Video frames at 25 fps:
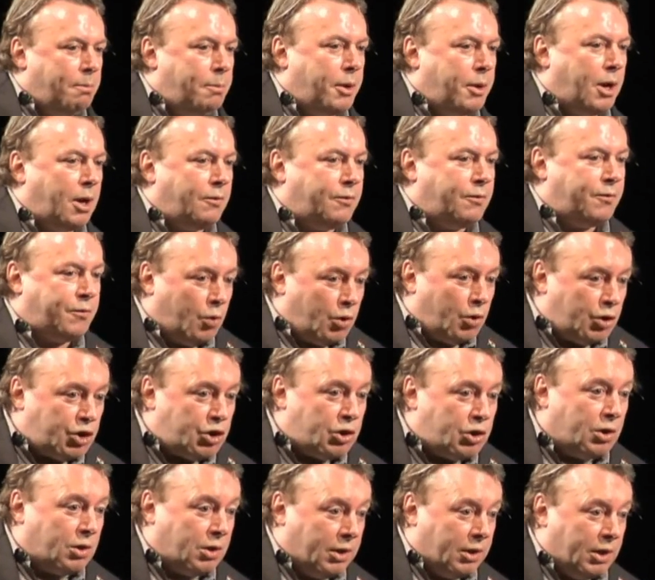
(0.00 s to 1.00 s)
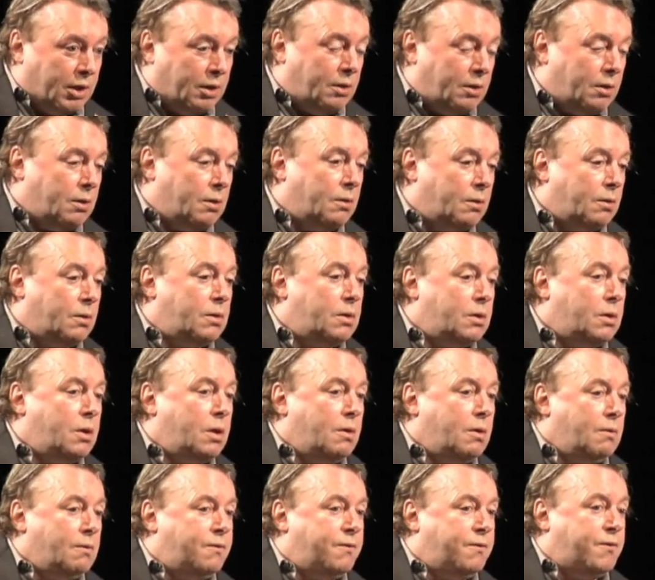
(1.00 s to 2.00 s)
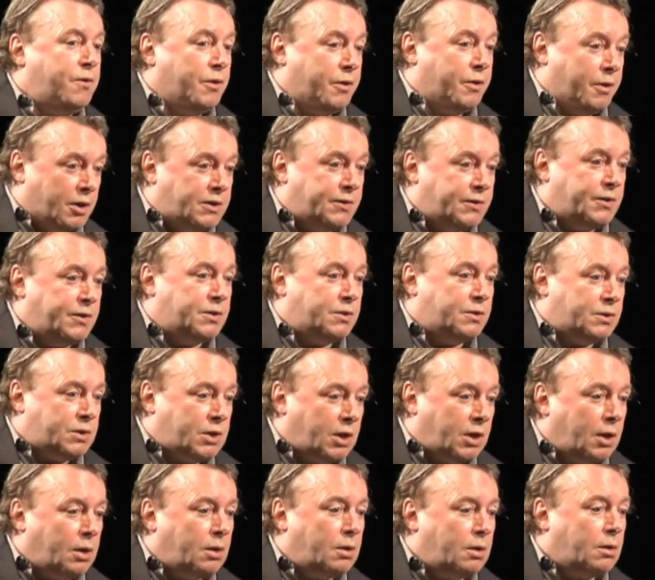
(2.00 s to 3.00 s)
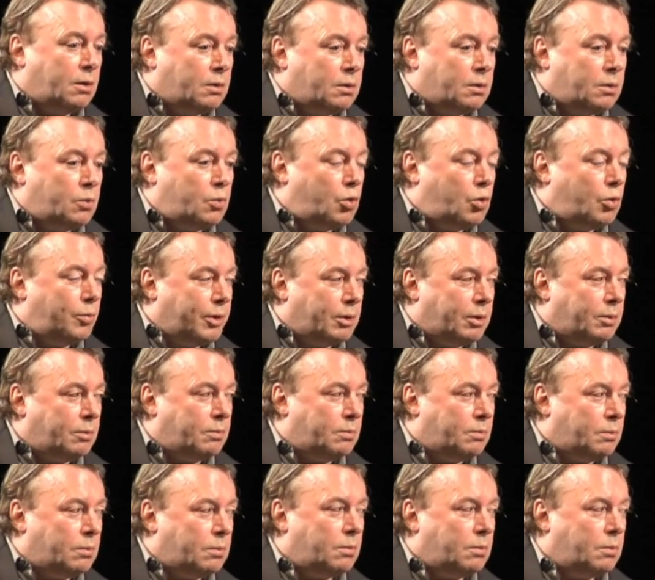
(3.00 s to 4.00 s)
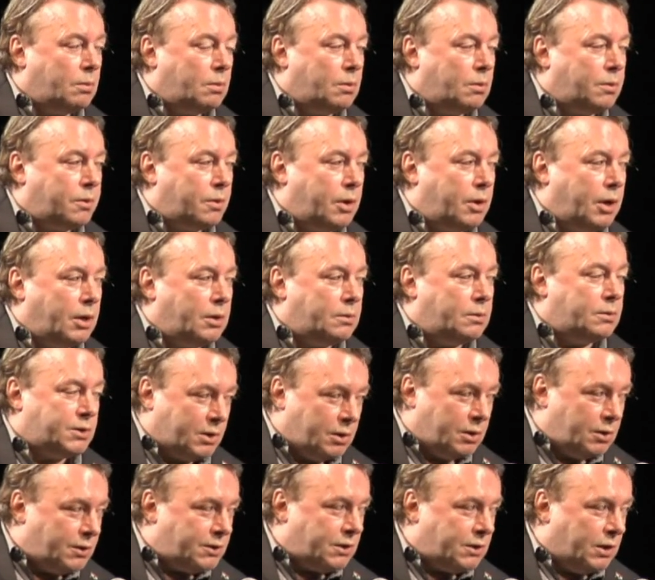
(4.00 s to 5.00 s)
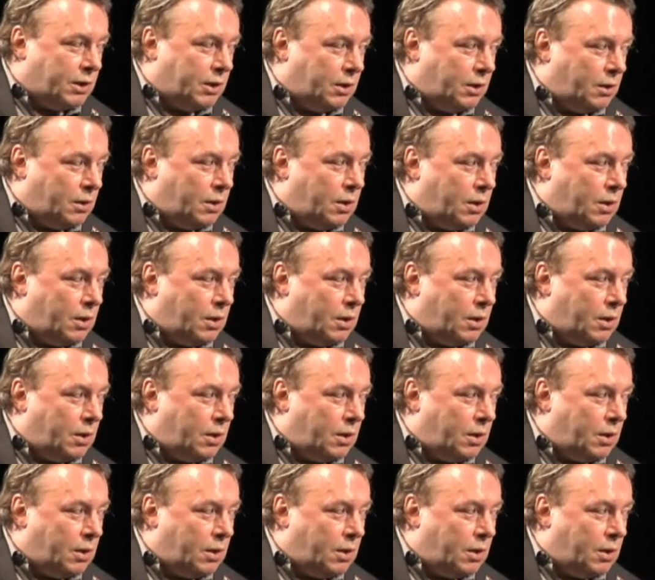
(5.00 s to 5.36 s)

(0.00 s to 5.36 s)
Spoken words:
But unfortunately, for those of us who take the warming threat seriously,